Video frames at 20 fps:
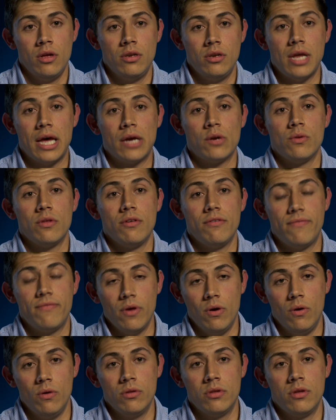Not only
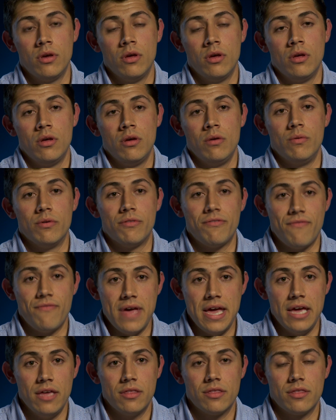filled with
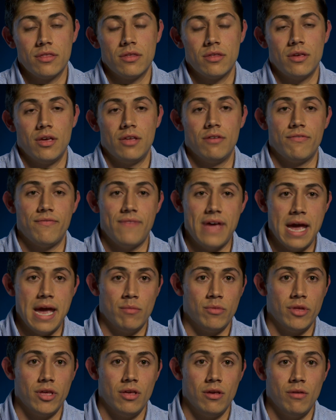faith and
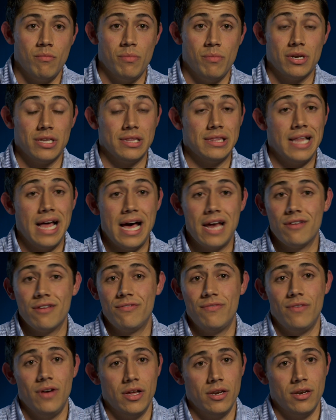family, but a lot of
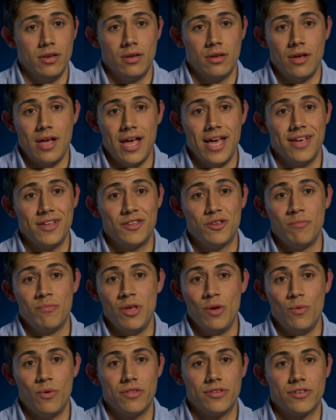fun. I get to
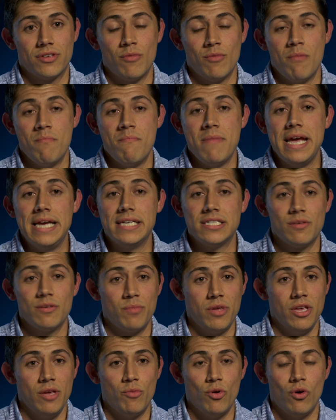meet with some amazing
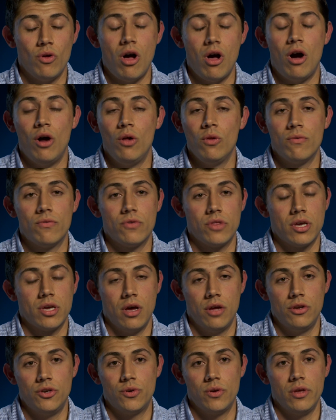people all over the
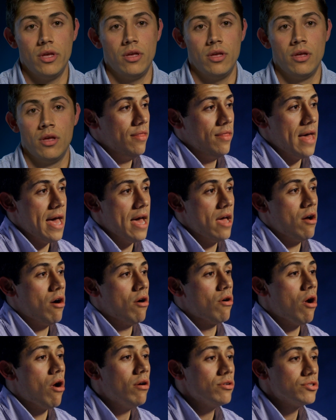country that
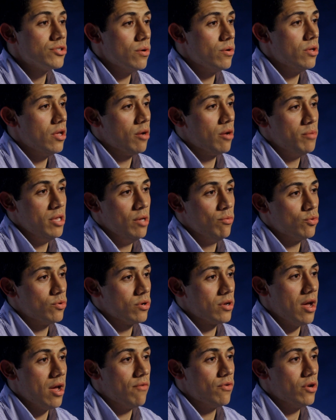are also young people in
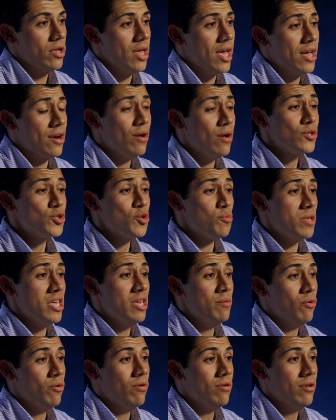recovery and also
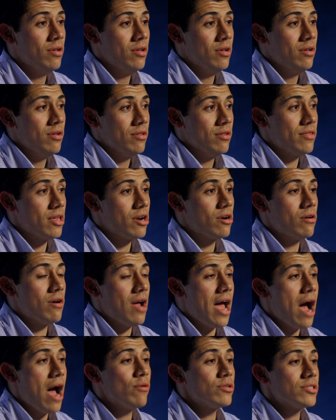people that are
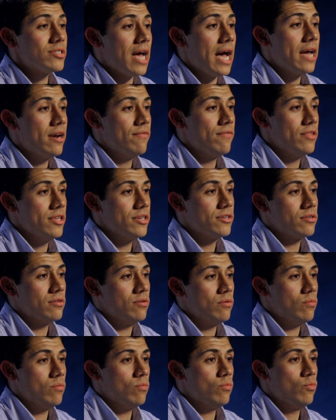outside of this
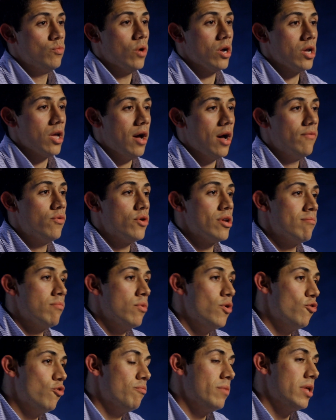recovery
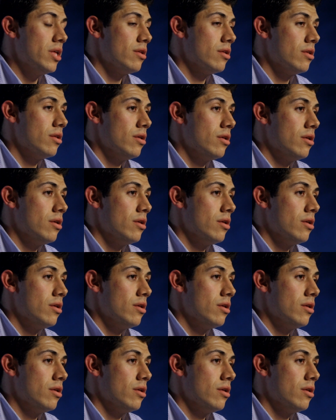movement